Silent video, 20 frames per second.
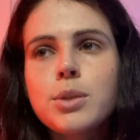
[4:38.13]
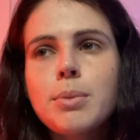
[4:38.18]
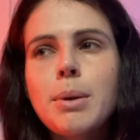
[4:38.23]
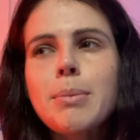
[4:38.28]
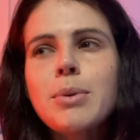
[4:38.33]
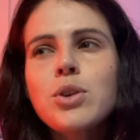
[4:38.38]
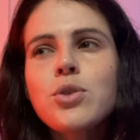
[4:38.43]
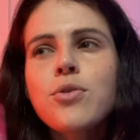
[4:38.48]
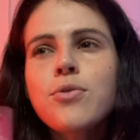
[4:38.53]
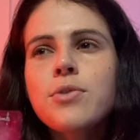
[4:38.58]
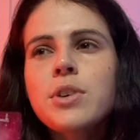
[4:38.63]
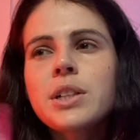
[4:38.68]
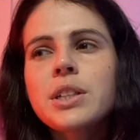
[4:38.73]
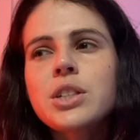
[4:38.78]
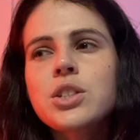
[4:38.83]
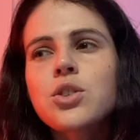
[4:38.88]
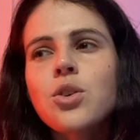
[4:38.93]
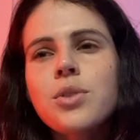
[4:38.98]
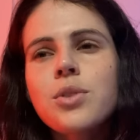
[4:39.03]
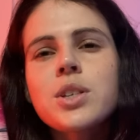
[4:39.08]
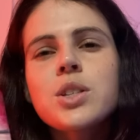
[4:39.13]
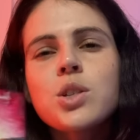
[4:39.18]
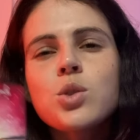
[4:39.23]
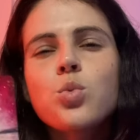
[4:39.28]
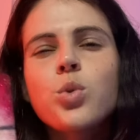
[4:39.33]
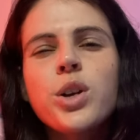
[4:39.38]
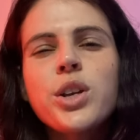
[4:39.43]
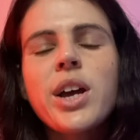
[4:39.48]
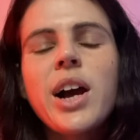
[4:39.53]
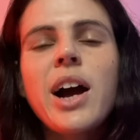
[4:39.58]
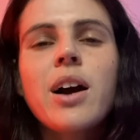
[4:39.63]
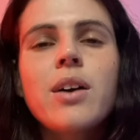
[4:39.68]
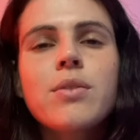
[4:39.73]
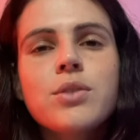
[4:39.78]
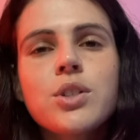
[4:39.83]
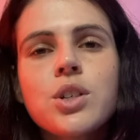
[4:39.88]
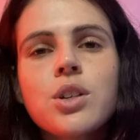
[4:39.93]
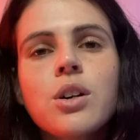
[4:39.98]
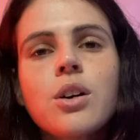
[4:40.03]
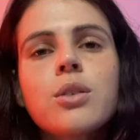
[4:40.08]
Maybe you feel as though this is where you have
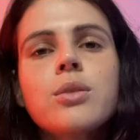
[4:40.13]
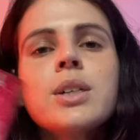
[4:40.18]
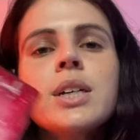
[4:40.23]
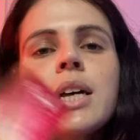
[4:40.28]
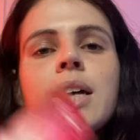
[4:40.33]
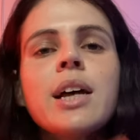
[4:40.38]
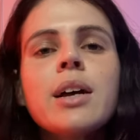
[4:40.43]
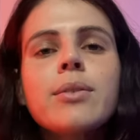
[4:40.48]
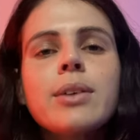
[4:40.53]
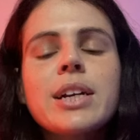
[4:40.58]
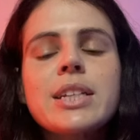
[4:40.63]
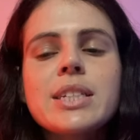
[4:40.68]
to go, right?